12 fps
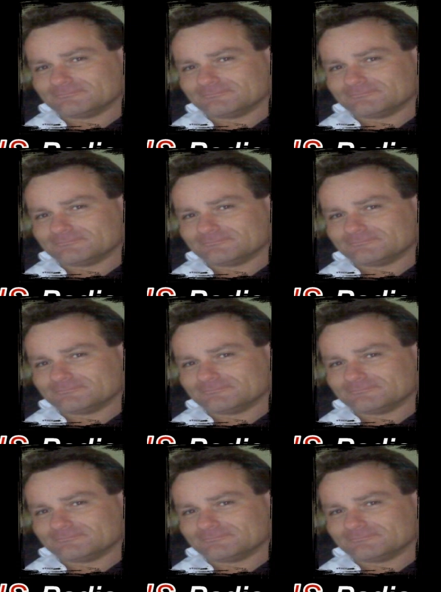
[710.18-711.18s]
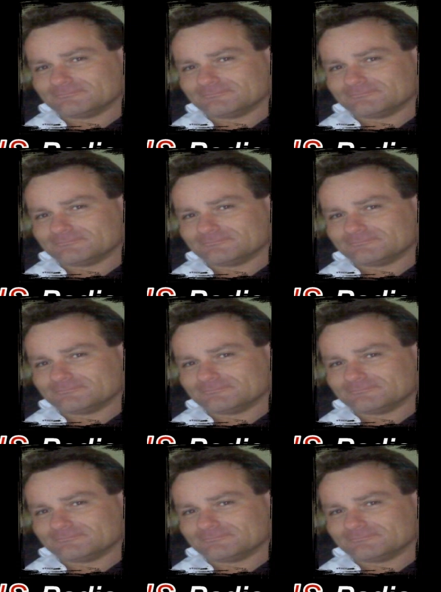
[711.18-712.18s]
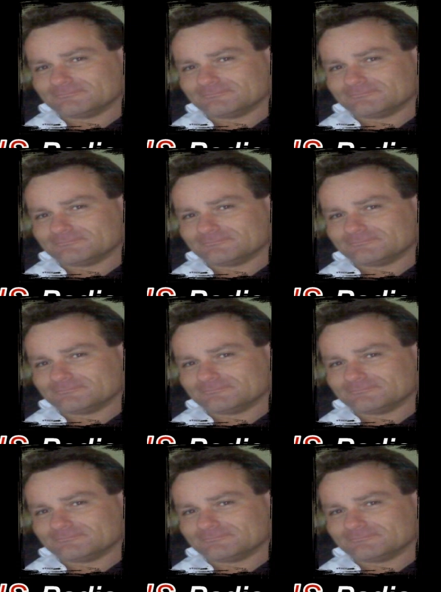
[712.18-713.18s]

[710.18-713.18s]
This is a still picture; no speech is visible.